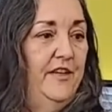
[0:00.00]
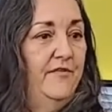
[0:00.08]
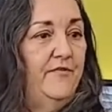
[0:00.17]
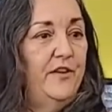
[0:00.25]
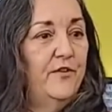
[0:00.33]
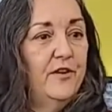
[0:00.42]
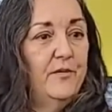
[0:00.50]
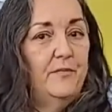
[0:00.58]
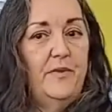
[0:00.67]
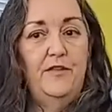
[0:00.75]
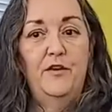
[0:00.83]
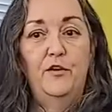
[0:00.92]
Fear can
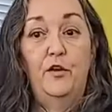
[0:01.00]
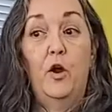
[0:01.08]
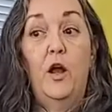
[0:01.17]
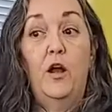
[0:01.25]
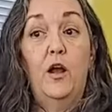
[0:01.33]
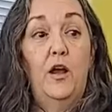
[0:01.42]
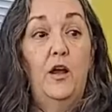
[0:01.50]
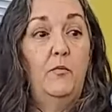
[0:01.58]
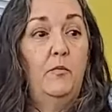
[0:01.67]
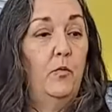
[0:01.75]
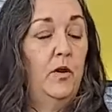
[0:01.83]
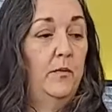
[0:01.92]
be there to go,
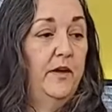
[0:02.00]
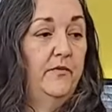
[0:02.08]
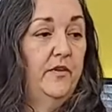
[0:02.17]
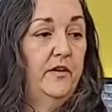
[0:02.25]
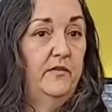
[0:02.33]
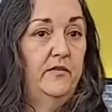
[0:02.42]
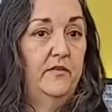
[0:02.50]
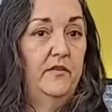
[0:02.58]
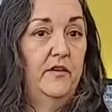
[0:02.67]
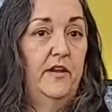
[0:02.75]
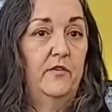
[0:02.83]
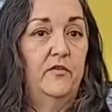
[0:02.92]
but what about this?
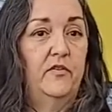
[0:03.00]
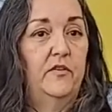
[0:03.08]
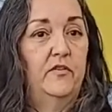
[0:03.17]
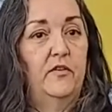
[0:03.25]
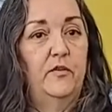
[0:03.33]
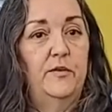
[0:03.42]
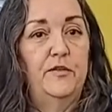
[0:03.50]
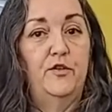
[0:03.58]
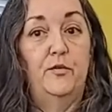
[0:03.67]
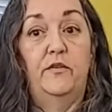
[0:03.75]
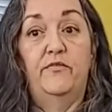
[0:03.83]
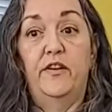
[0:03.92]
How's this going to
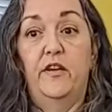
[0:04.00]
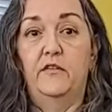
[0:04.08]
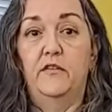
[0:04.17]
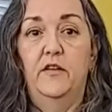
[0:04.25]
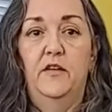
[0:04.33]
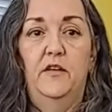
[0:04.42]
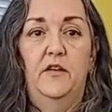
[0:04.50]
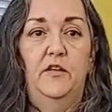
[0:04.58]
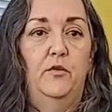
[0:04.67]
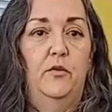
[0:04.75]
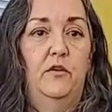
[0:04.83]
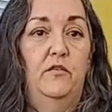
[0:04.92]
affect
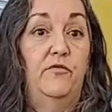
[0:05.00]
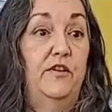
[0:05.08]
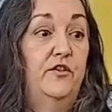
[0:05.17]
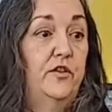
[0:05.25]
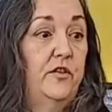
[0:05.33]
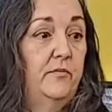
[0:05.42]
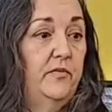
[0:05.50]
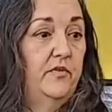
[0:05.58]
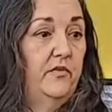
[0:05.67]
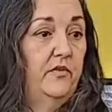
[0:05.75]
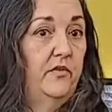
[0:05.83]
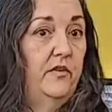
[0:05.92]
your friendships?
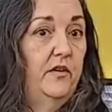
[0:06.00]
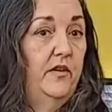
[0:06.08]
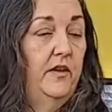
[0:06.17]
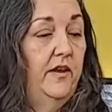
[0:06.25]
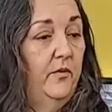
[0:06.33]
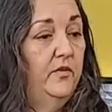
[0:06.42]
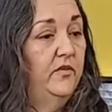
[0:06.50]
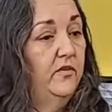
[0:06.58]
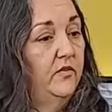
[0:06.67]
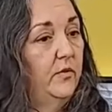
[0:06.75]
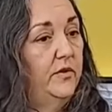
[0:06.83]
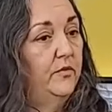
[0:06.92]
How is this
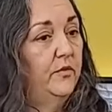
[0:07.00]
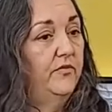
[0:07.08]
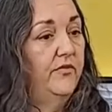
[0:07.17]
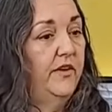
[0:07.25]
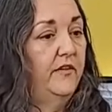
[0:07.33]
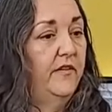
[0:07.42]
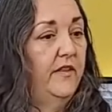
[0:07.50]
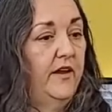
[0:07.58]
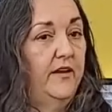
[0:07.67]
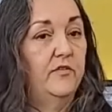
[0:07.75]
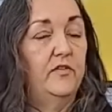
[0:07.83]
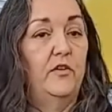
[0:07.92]
going to affect that?
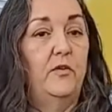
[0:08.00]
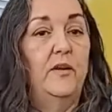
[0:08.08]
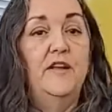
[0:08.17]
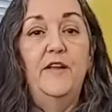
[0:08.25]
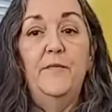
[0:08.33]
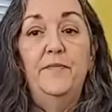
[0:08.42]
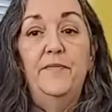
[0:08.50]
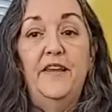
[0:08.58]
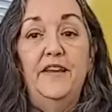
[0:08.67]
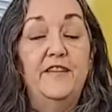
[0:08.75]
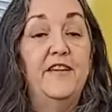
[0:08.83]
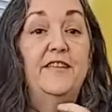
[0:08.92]
So
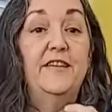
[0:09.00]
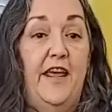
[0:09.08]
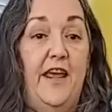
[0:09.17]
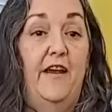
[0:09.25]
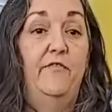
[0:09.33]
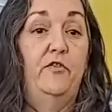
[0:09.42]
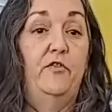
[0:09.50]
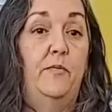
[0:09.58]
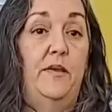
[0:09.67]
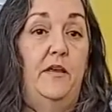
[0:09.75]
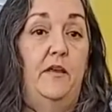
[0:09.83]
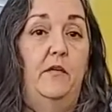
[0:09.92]
it doesn't have to
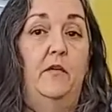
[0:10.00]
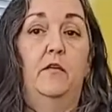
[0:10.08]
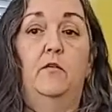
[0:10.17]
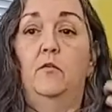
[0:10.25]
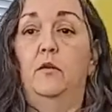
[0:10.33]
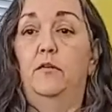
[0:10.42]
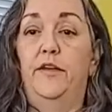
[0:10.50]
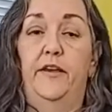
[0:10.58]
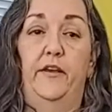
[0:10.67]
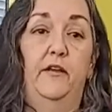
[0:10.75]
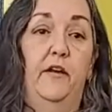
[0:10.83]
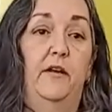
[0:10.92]
be, oh,
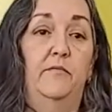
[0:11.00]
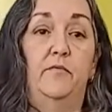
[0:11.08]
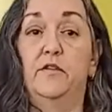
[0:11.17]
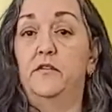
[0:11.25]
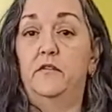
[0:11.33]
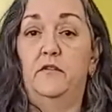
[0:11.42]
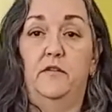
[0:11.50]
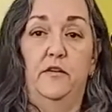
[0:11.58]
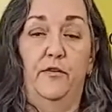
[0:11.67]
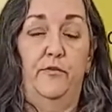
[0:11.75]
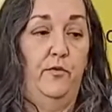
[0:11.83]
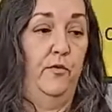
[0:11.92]
okay, I'm just gonna
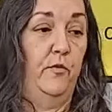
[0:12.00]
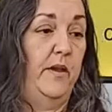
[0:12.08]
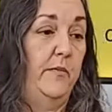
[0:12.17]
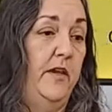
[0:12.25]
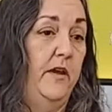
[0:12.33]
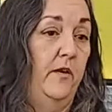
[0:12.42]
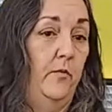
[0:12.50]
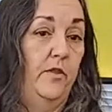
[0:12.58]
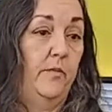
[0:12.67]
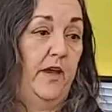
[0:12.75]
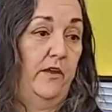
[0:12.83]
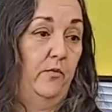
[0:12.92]
throw the baby out with the
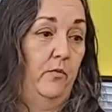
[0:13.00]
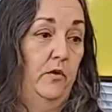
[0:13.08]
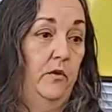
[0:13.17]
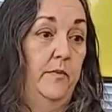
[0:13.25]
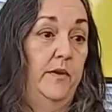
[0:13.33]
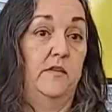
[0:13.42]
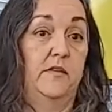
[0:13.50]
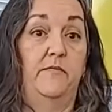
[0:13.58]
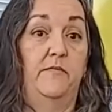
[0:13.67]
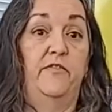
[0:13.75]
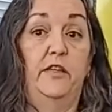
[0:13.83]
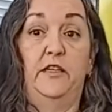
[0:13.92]
bathwater because I'm
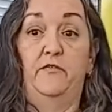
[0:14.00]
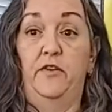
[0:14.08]
feeling fear.